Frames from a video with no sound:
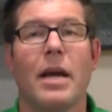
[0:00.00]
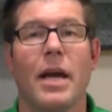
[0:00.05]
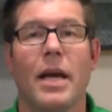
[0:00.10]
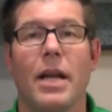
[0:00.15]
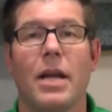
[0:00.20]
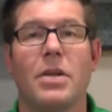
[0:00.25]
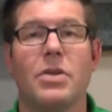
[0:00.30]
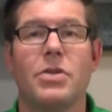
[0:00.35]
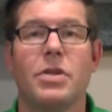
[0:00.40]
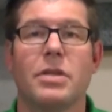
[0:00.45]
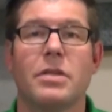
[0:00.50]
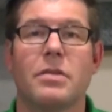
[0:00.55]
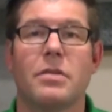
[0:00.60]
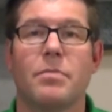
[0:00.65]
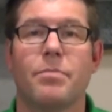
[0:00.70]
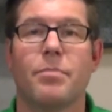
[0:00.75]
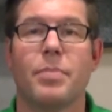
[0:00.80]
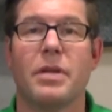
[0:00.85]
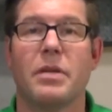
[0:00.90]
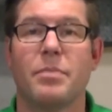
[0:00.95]
And it just,
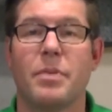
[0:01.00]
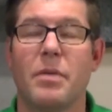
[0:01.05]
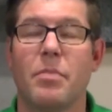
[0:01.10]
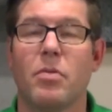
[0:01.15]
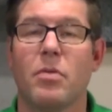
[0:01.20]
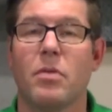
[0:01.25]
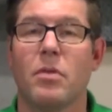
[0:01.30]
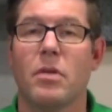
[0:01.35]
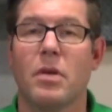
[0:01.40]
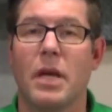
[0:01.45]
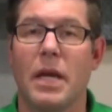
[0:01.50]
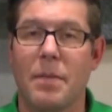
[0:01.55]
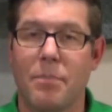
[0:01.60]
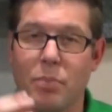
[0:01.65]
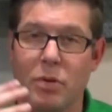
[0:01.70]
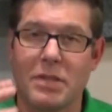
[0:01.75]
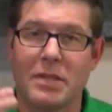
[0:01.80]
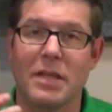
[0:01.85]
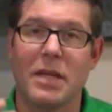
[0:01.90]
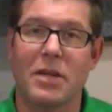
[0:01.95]
people,
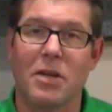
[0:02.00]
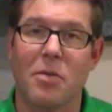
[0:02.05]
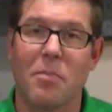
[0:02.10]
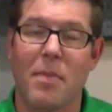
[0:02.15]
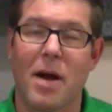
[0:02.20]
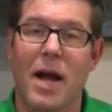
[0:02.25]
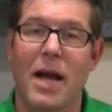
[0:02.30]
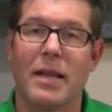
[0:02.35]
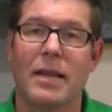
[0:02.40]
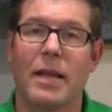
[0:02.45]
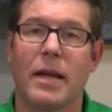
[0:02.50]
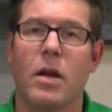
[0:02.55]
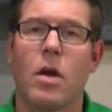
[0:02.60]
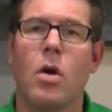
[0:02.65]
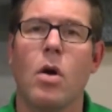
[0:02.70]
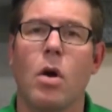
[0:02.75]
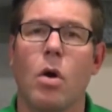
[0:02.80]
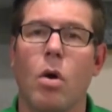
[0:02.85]
puts it in their mind like,